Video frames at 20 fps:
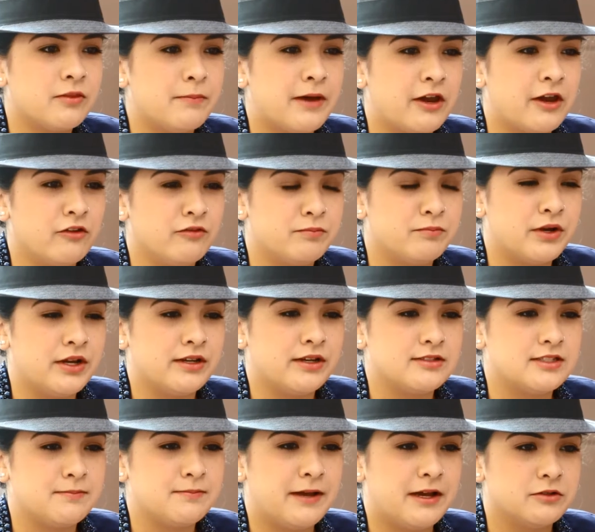the Battle of Britain
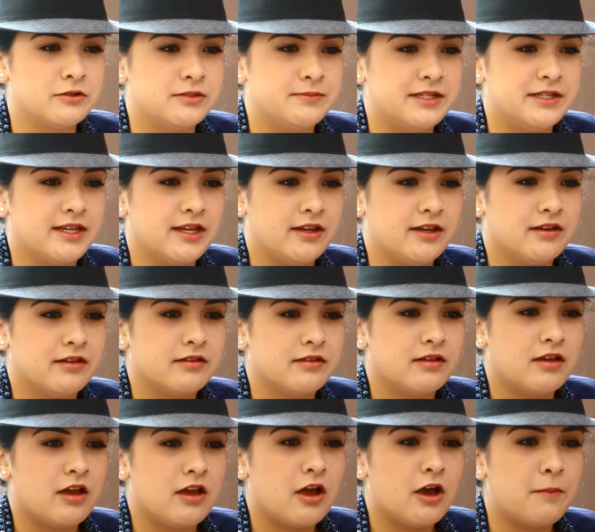is about to begin.
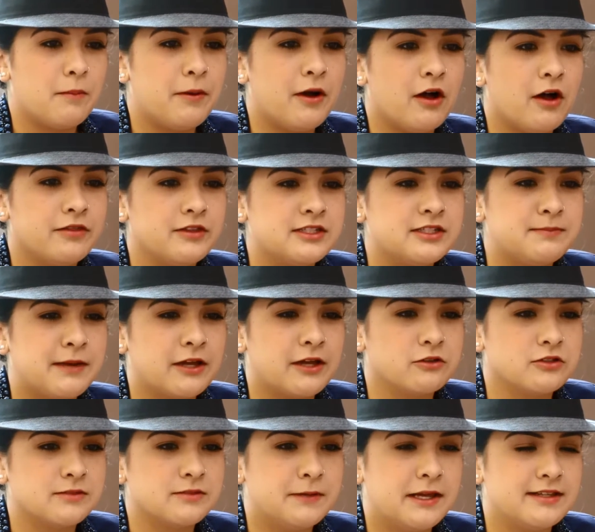Upon this
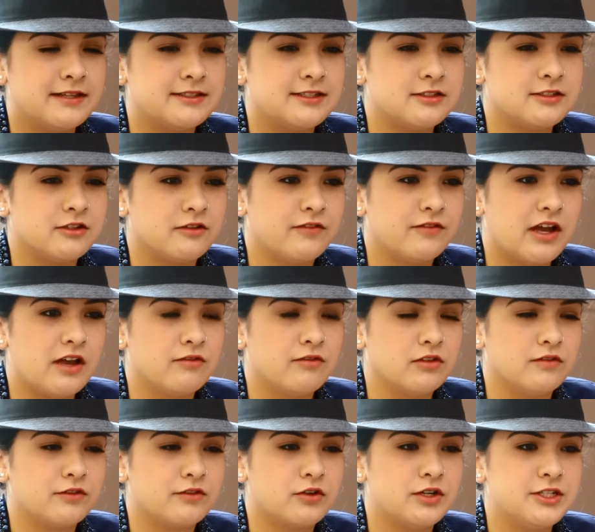battle depends the
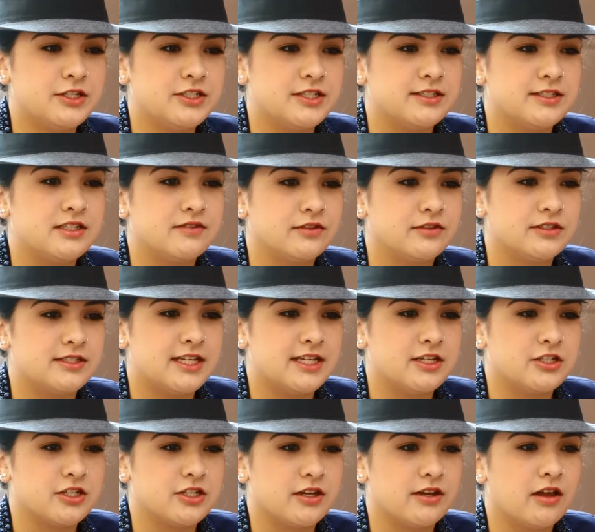survival of Christian
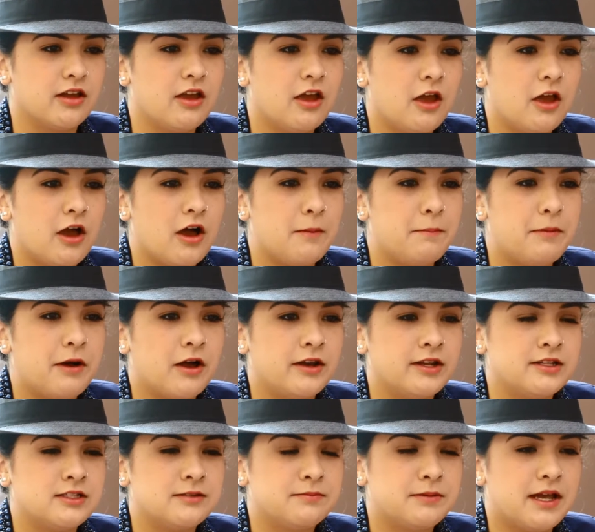civilization. Upon
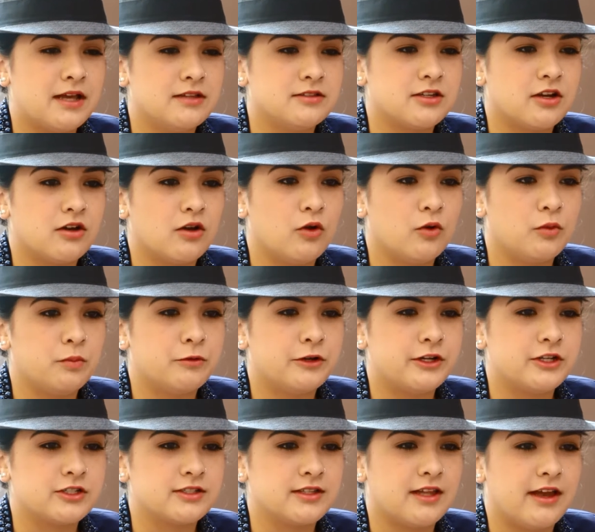it depends our own
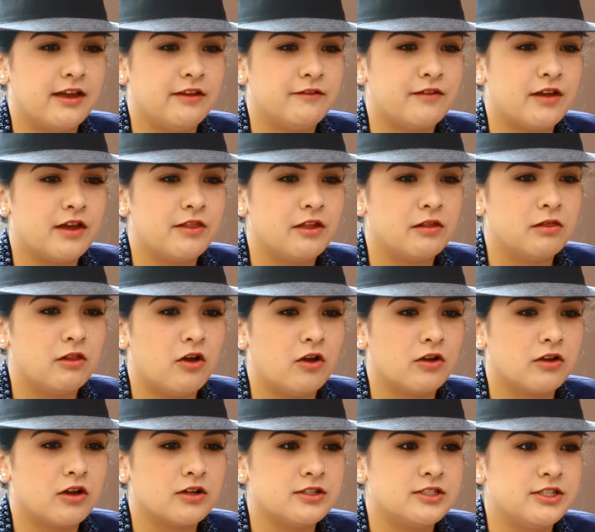British life and the
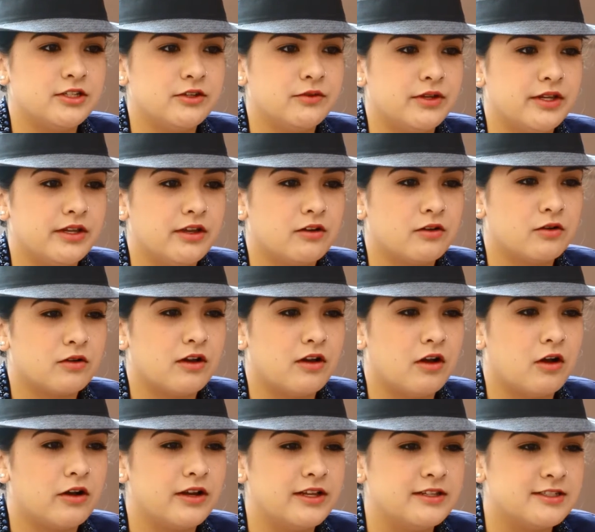long continuity
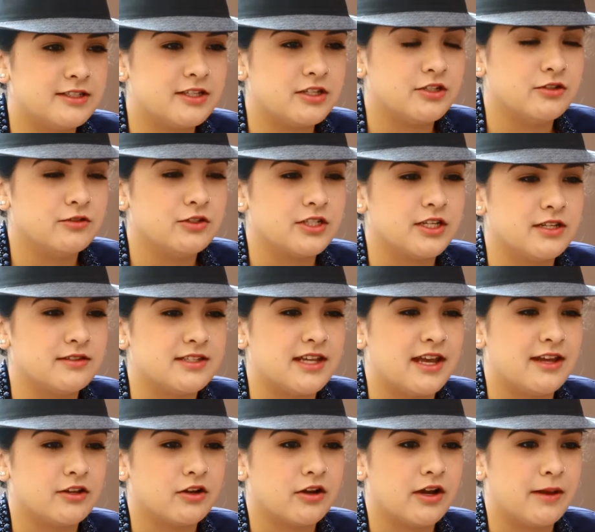of our institutions
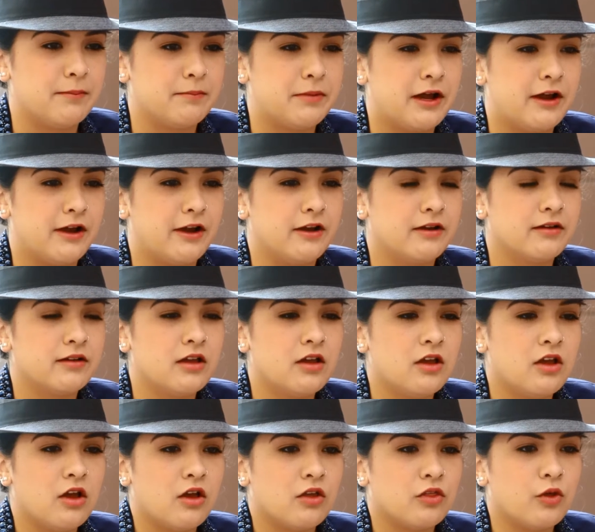and our empire.
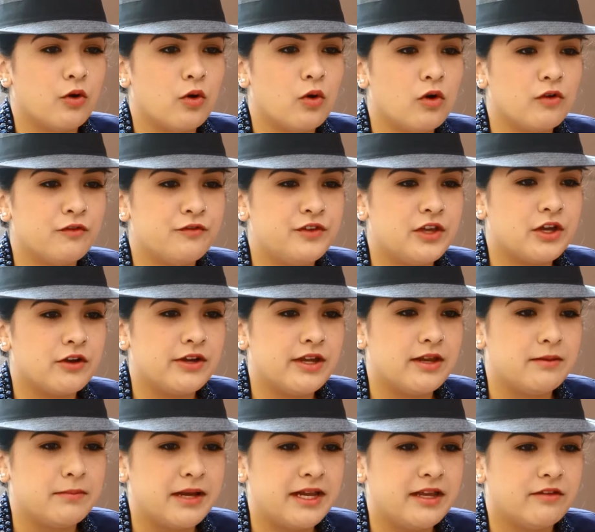The whole fury
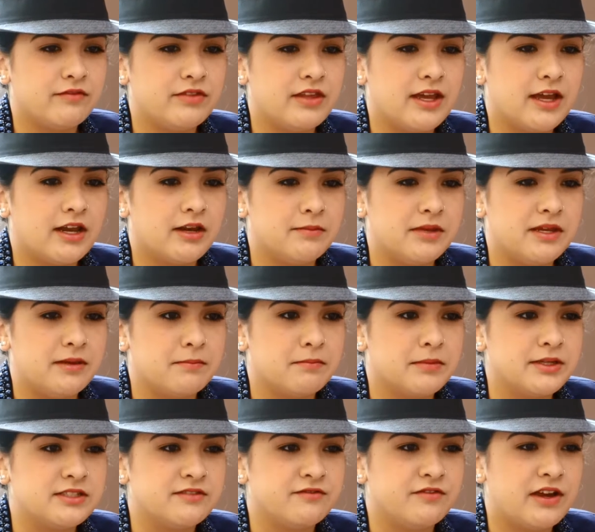and might of the enemy
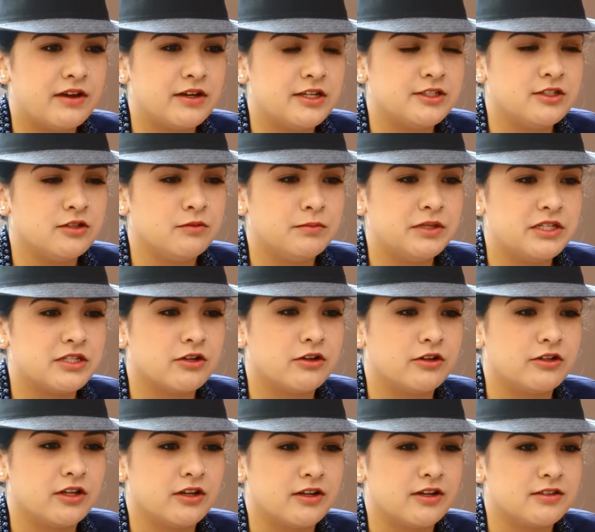must very soon be
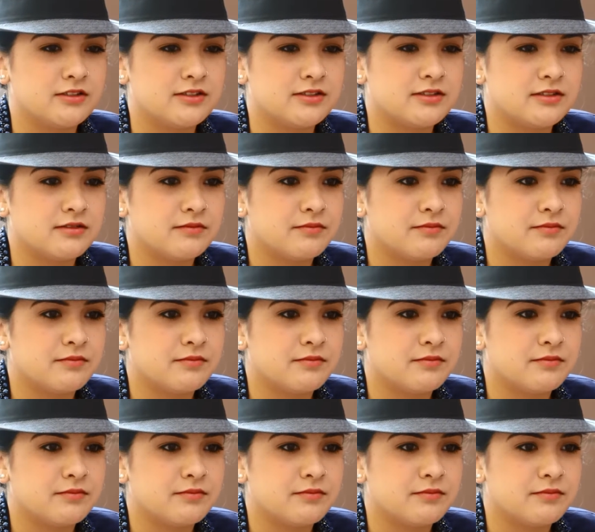turned on us.